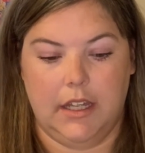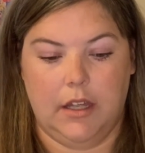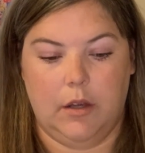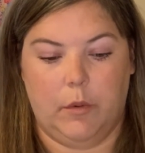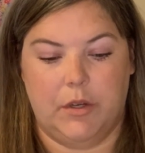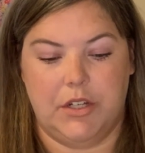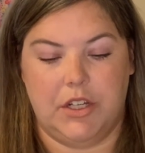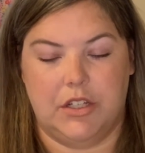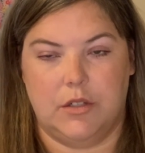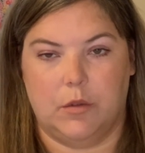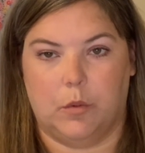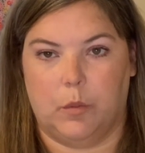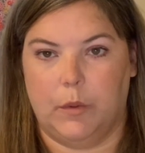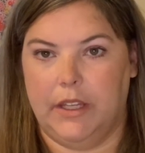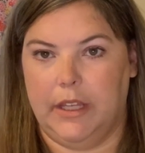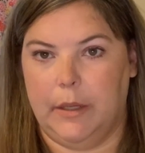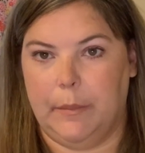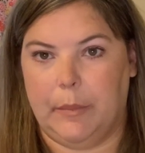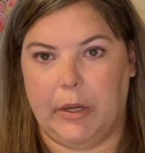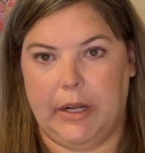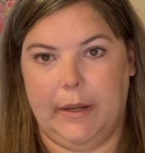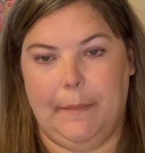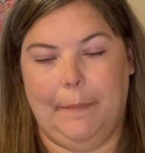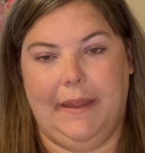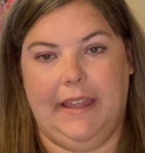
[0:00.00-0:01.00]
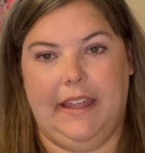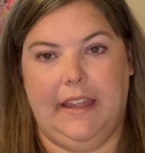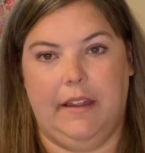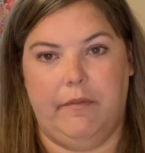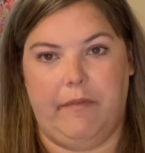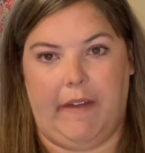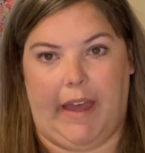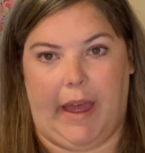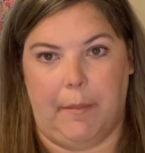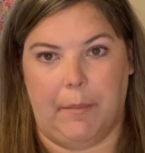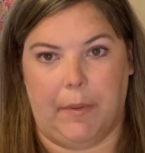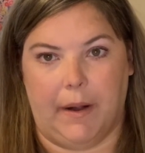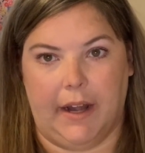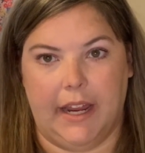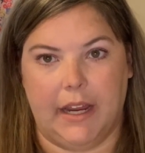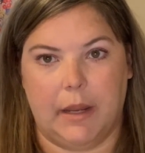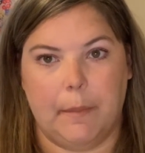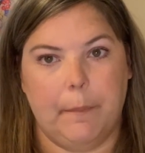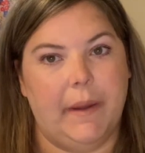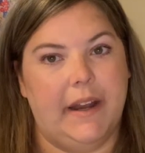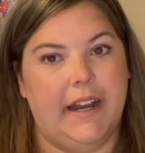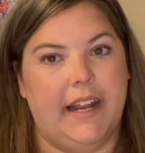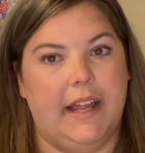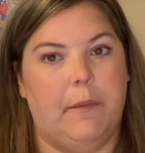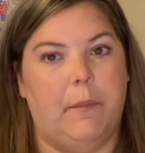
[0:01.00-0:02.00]
which is a really pretty pink fabric,
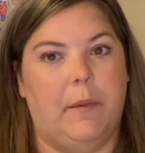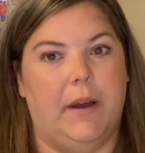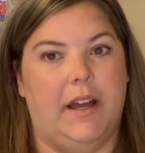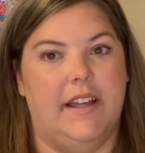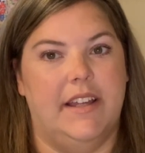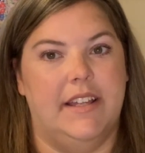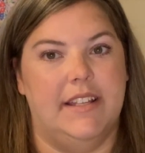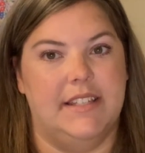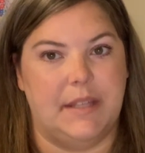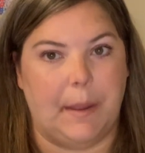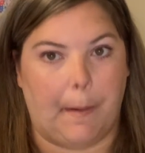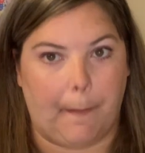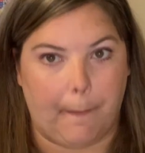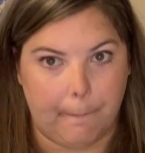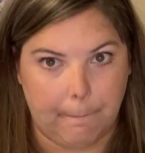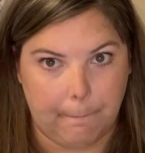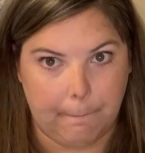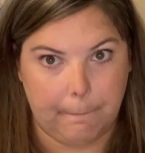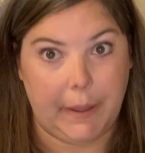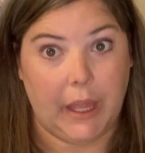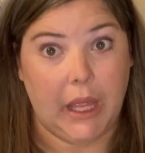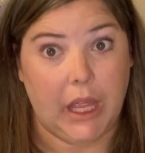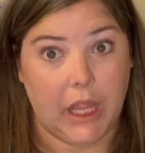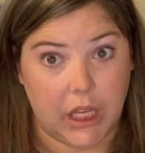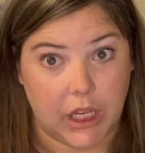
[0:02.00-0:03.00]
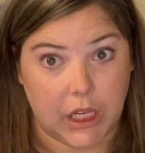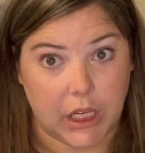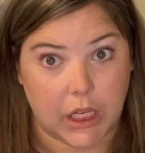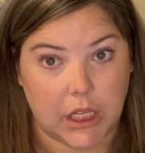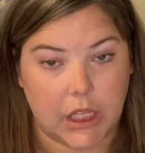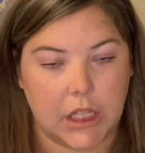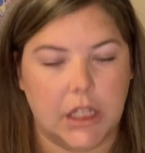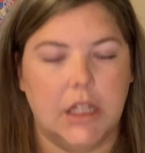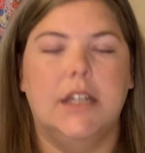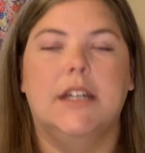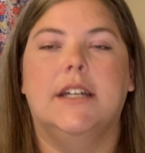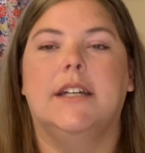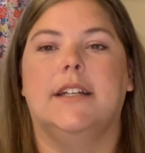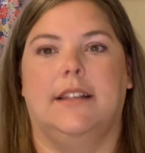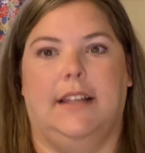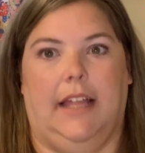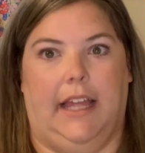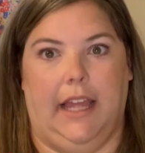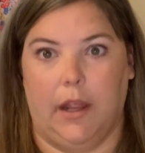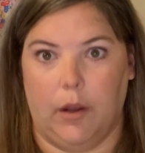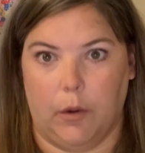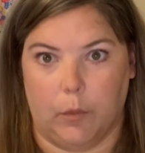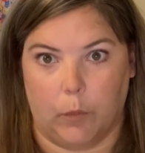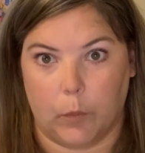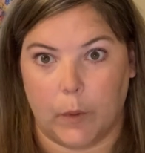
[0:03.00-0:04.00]
but it was pink,
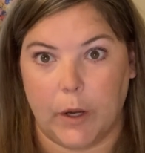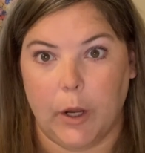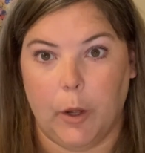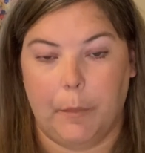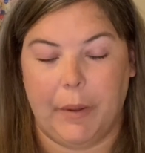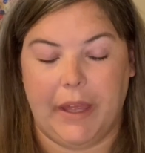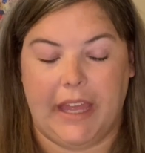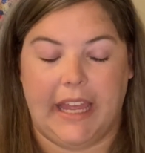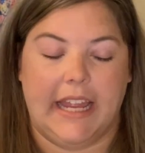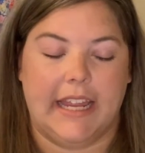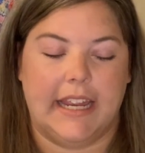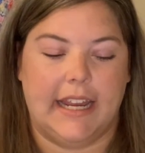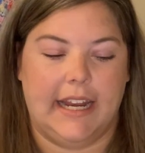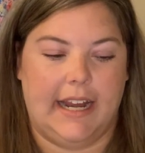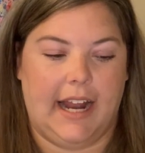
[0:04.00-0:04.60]
like real pink.